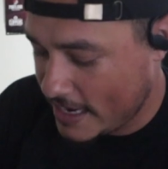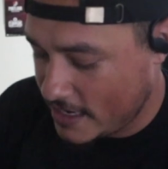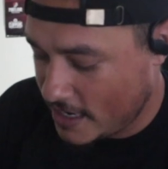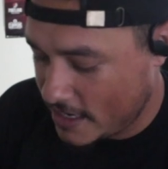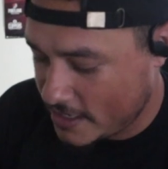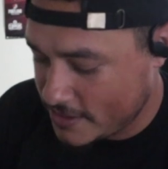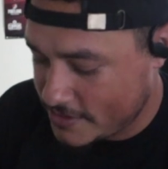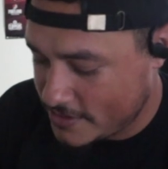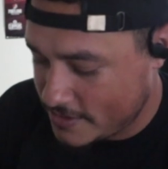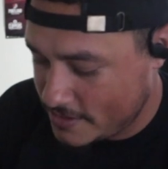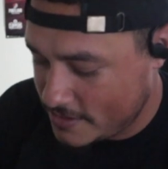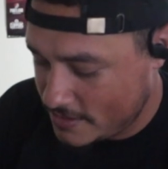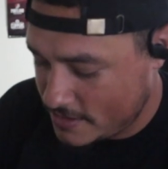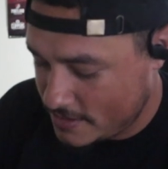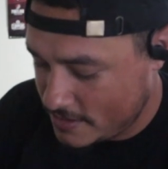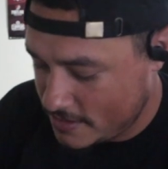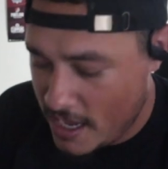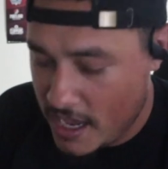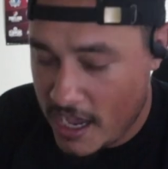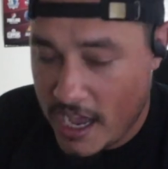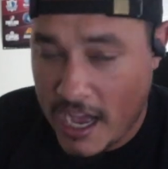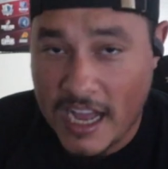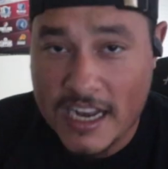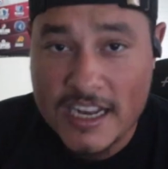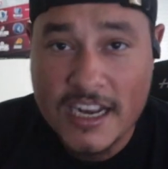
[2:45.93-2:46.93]

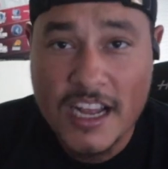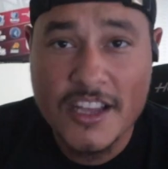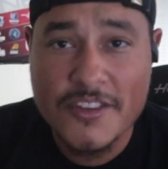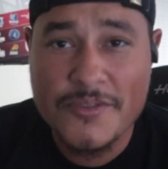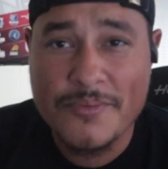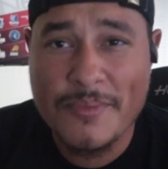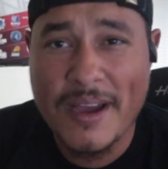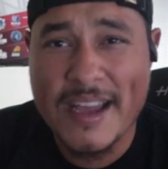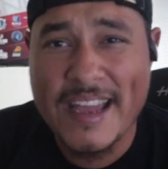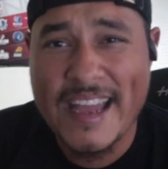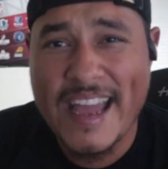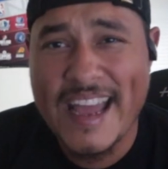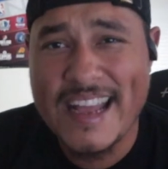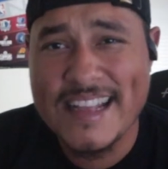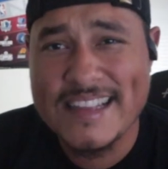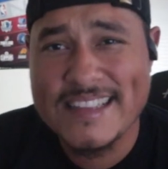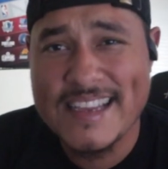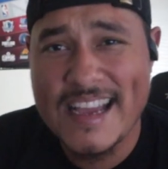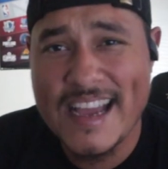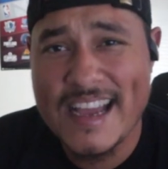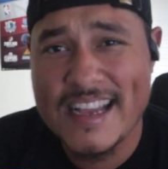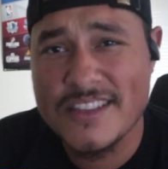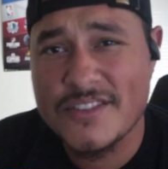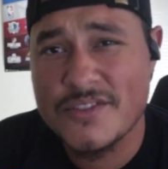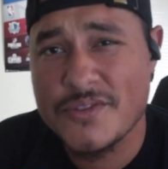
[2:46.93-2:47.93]
lost my hand
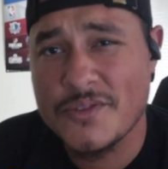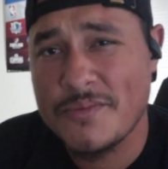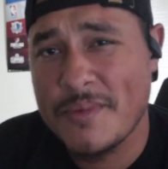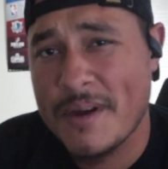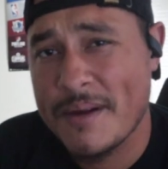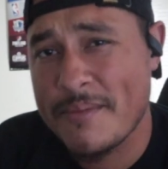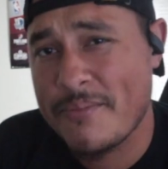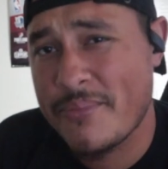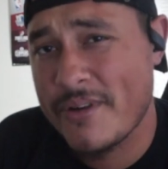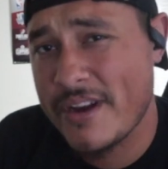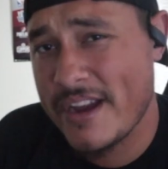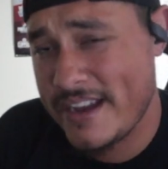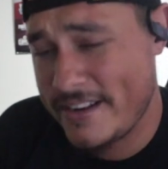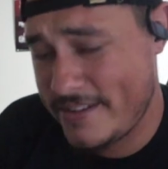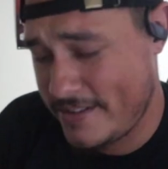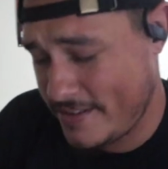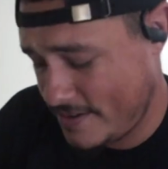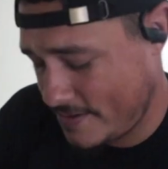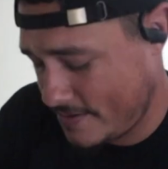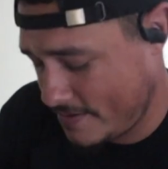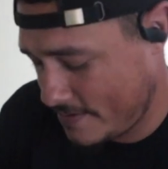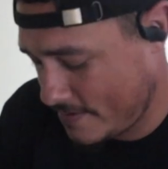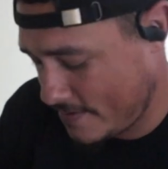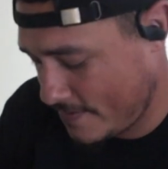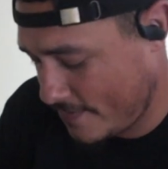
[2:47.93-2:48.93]
tag to my Bread
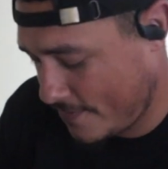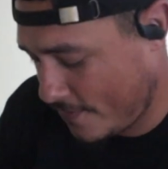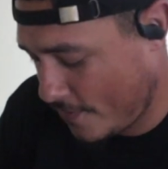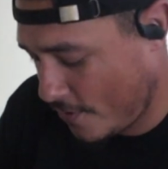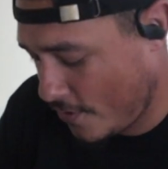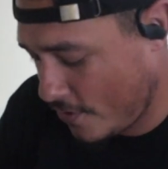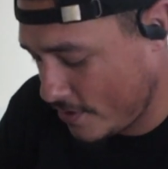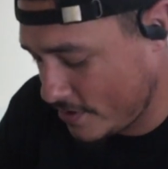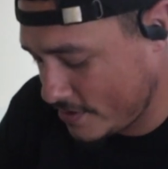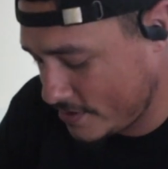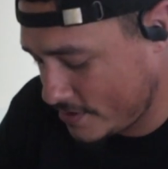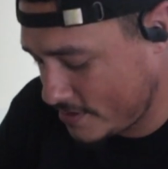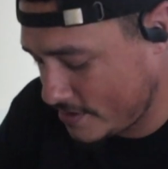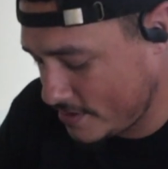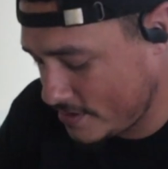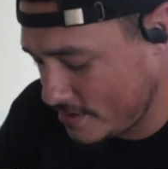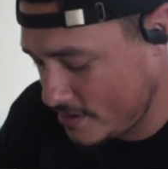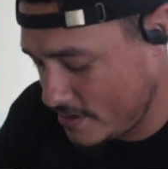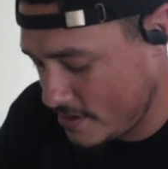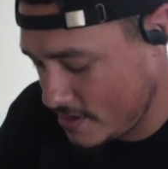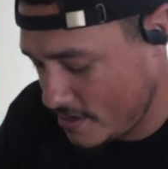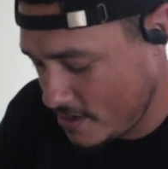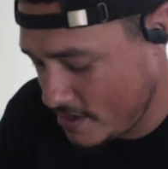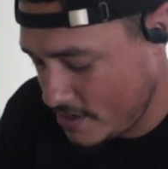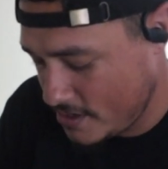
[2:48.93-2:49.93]
Force.
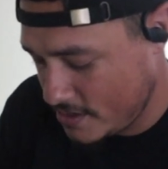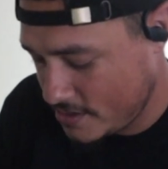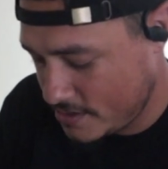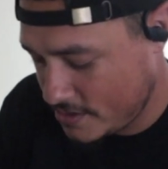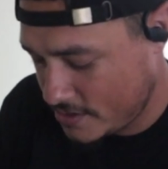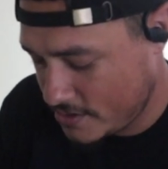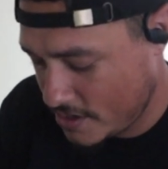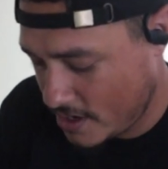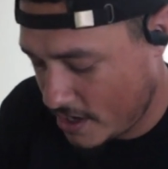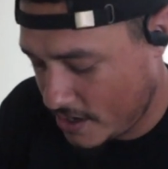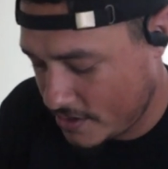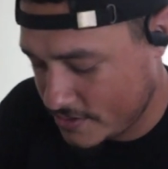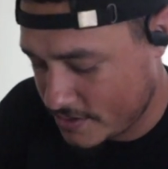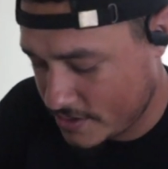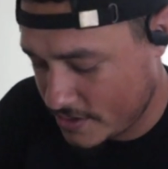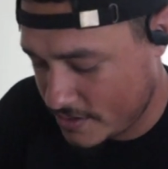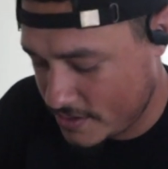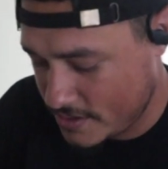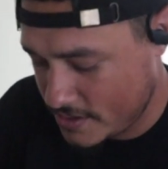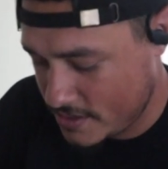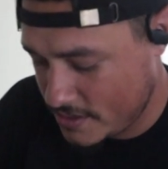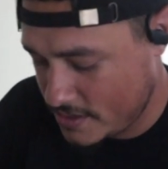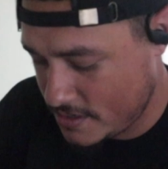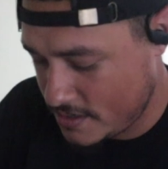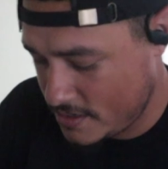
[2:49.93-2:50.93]
So I was
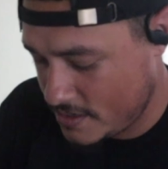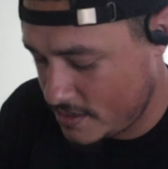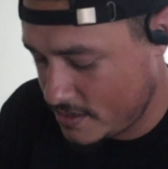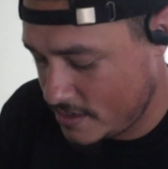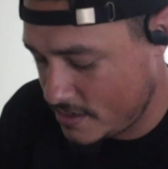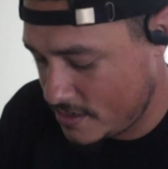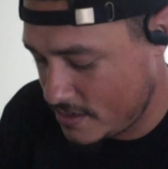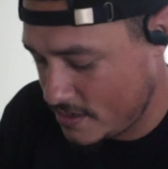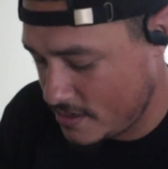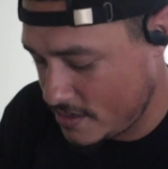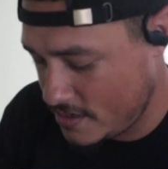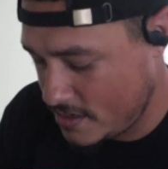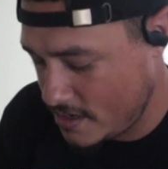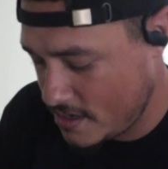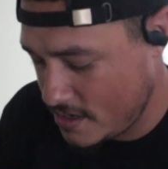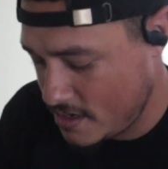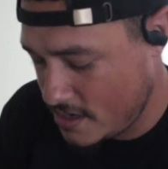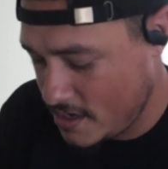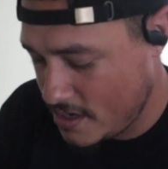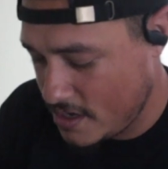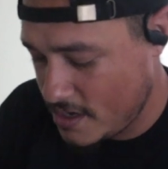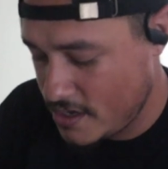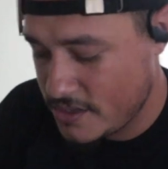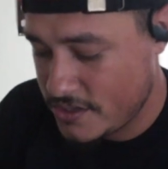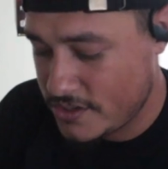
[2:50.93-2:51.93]

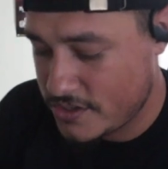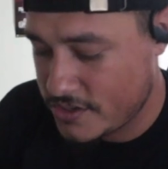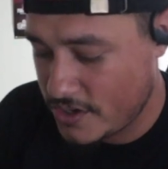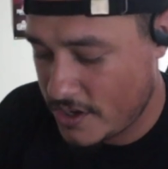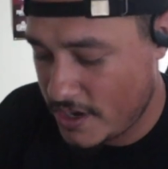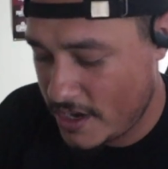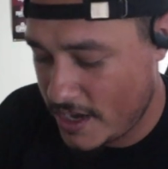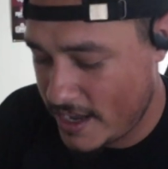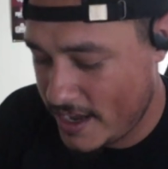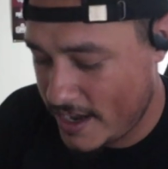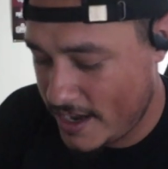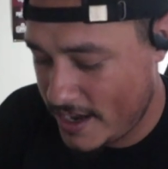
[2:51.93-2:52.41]
so